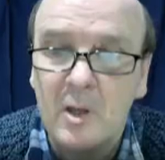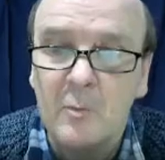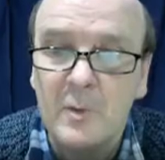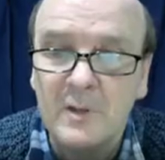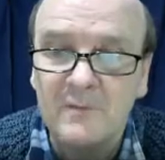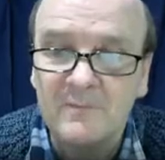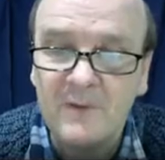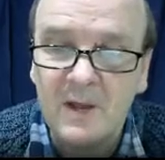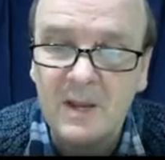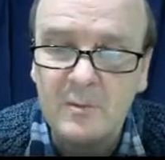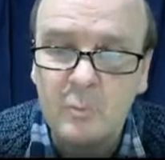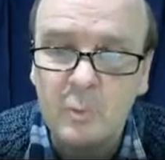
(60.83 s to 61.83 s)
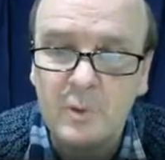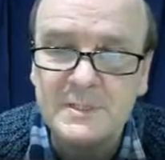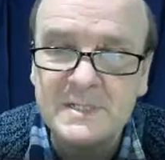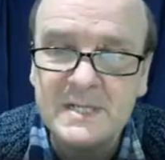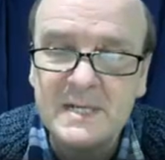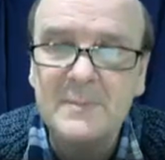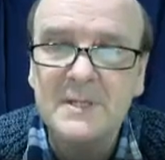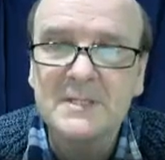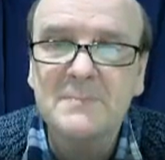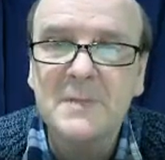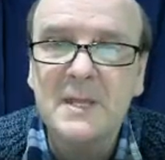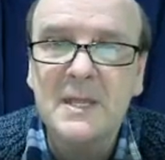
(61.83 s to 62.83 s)
we can find what d
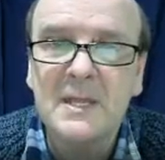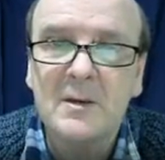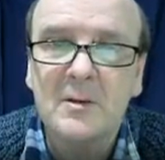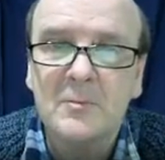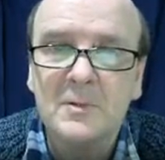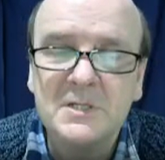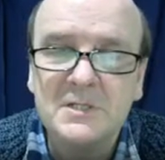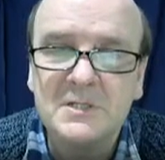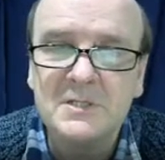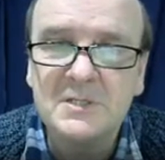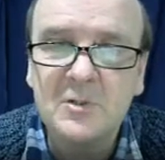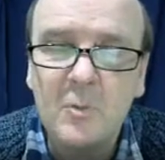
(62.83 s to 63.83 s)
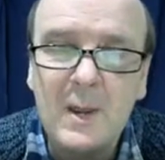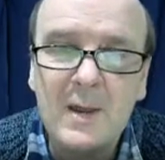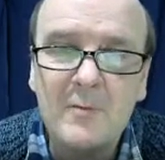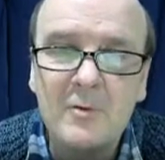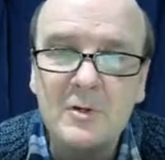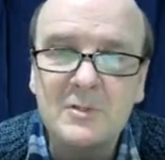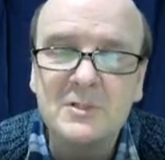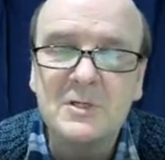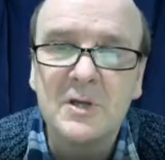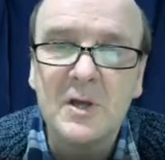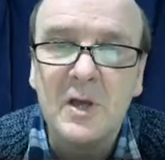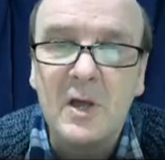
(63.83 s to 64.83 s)
must be, which is the square root
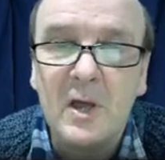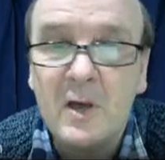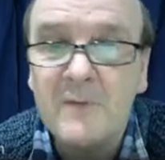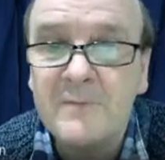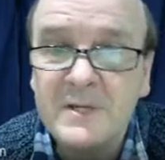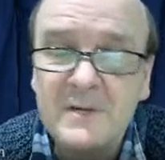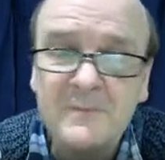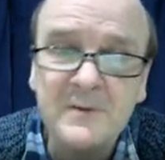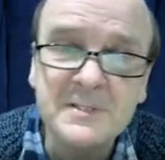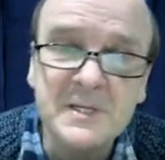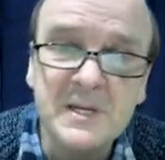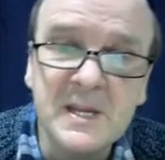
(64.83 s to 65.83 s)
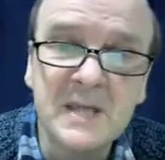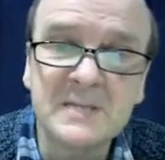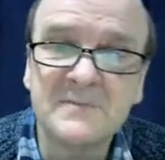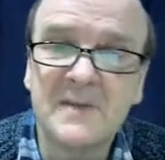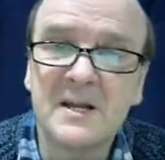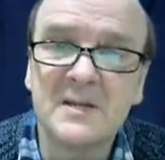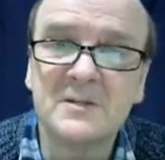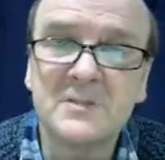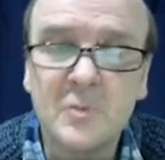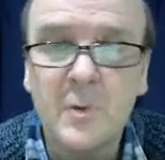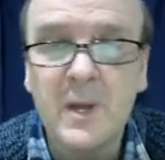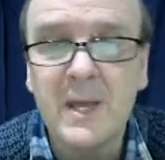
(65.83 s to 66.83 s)
of the difference in the x values
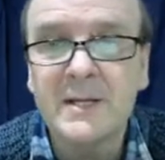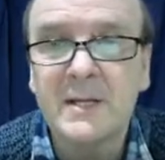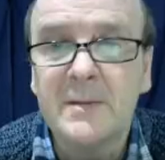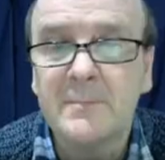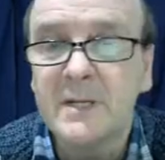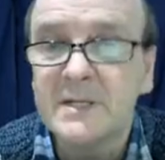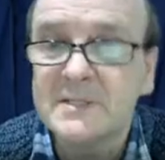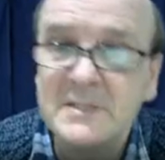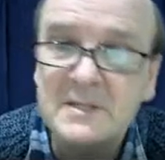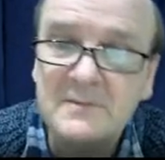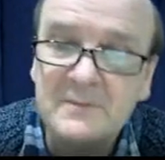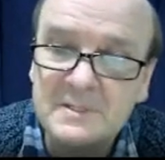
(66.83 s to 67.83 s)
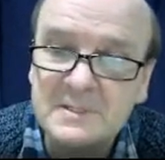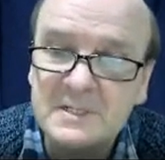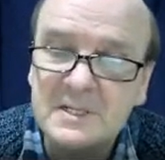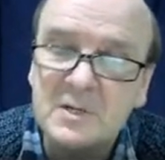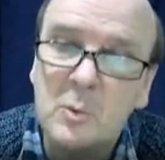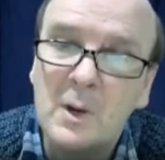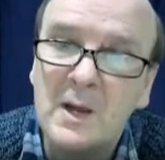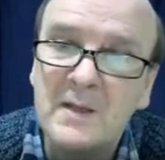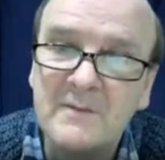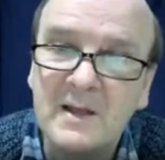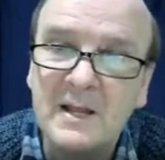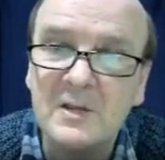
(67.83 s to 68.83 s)
squared plus the difference in the y
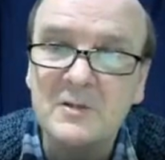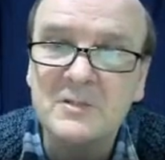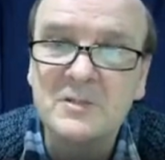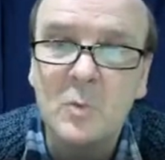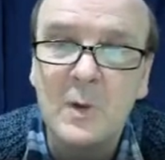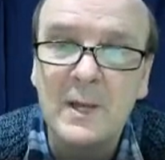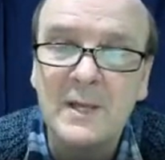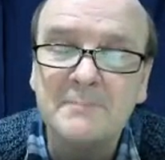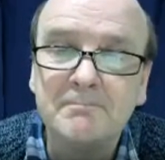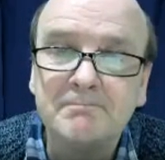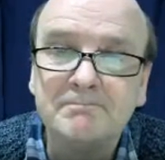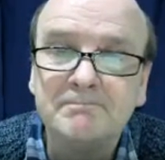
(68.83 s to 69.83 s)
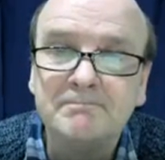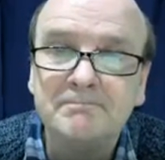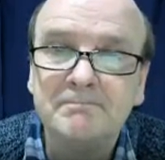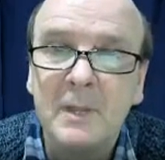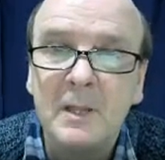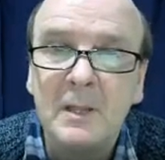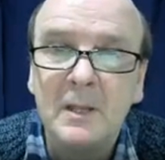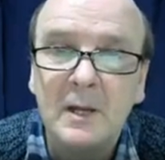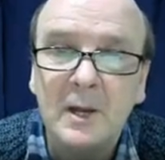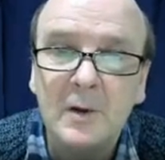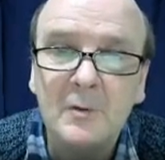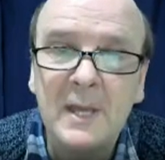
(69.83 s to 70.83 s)
values squared.
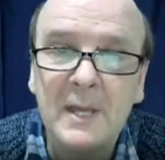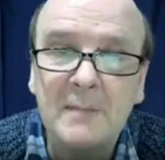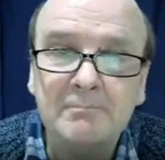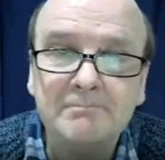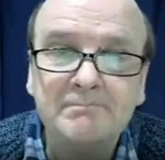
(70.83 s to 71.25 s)
Okay,